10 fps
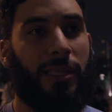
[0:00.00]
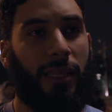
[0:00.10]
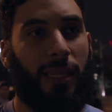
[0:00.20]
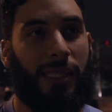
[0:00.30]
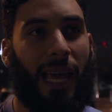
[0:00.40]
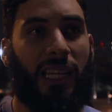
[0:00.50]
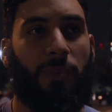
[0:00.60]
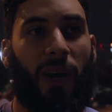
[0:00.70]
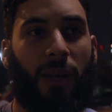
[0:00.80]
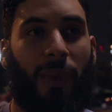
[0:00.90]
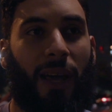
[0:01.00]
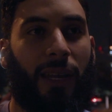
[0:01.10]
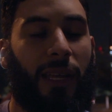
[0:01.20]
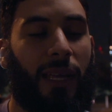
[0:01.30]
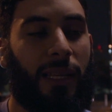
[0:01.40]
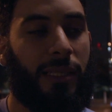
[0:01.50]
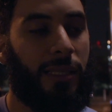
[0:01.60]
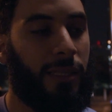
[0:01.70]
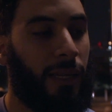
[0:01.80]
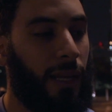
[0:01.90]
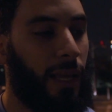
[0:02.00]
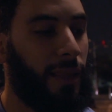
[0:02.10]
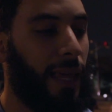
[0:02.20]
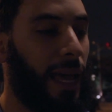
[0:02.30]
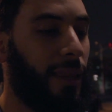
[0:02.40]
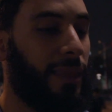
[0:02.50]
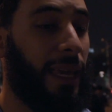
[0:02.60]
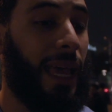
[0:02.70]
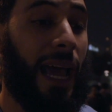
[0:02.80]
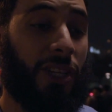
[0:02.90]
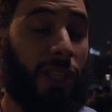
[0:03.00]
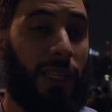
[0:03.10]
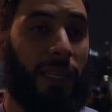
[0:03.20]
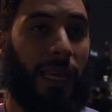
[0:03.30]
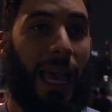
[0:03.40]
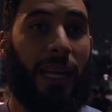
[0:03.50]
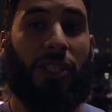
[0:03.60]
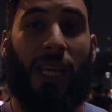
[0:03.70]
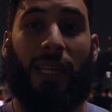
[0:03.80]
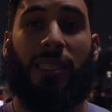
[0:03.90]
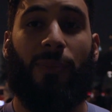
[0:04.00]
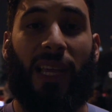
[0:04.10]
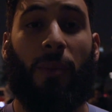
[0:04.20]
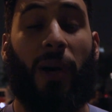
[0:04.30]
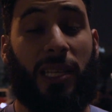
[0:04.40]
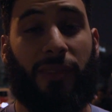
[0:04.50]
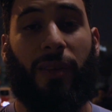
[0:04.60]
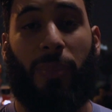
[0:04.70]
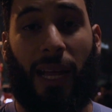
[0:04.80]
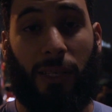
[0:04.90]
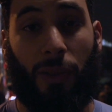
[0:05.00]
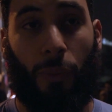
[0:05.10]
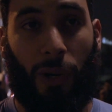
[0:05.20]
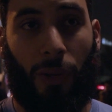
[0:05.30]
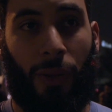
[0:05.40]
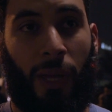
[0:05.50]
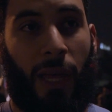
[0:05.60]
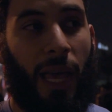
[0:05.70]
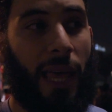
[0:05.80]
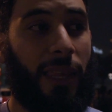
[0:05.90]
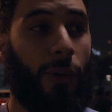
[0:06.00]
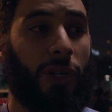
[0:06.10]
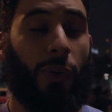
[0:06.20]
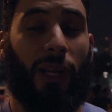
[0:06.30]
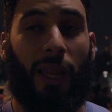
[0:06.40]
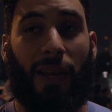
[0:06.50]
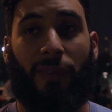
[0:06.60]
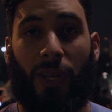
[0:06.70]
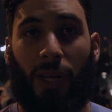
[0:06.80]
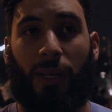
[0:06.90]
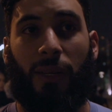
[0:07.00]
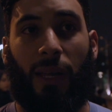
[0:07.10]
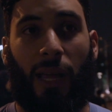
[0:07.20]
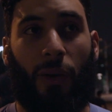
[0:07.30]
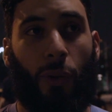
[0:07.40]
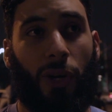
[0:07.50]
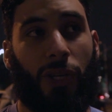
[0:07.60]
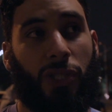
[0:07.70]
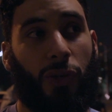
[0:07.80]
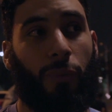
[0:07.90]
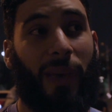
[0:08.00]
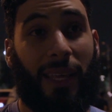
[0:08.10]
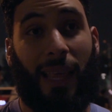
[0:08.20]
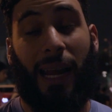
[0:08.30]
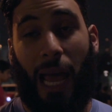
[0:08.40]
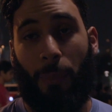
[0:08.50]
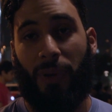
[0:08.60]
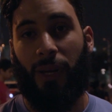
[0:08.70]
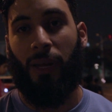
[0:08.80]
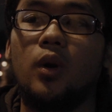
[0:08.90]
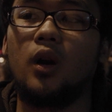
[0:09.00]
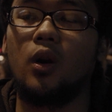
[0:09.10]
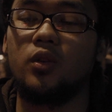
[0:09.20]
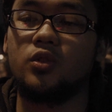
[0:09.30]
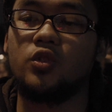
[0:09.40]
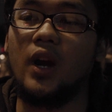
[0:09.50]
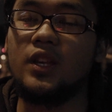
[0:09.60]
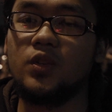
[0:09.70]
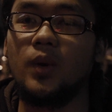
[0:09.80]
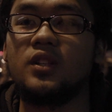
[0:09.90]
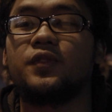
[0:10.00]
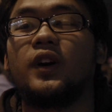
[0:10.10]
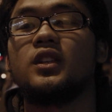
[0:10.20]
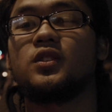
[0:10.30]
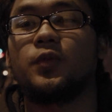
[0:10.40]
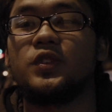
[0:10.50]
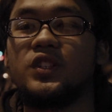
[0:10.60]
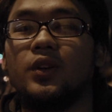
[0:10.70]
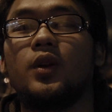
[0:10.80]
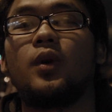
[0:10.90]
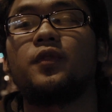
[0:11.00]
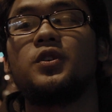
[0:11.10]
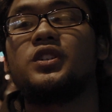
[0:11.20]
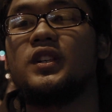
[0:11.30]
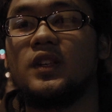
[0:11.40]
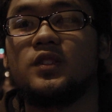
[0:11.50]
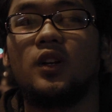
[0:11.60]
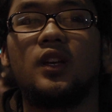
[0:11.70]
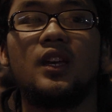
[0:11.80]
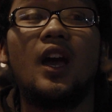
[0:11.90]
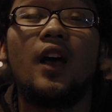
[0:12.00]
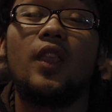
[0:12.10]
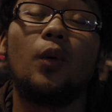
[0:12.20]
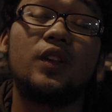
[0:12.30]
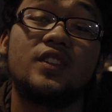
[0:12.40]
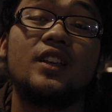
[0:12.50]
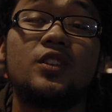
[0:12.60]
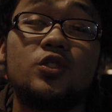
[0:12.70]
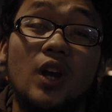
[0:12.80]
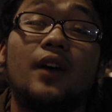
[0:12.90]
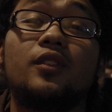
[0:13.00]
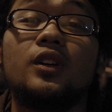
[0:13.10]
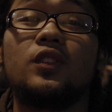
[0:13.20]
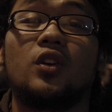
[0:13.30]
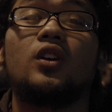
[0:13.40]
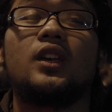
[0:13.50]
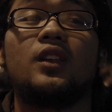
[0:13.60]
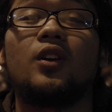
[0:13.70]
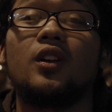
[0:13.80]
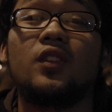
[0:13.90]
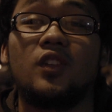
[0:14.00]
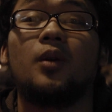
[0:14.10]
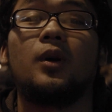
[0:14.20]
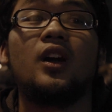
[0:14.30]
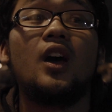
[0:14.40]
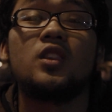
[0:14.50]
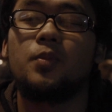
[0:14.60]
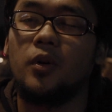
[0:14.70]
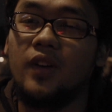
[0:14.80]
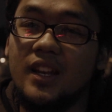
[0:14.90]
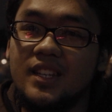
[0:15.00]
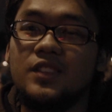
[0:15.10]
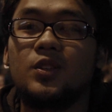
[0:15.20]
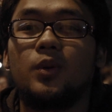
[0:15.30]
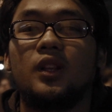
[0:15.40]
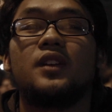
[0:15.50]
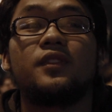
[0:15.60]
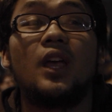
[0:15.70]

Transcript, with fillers: The, the saddest part about it is that they actually had a chance to make a positive impact on the world. And they were doing a lot of good in order to make that happen. They were trying to raise funds for Syrian refugees in Turkey. They were set to travel in Turkey during the summer to provide dental relief.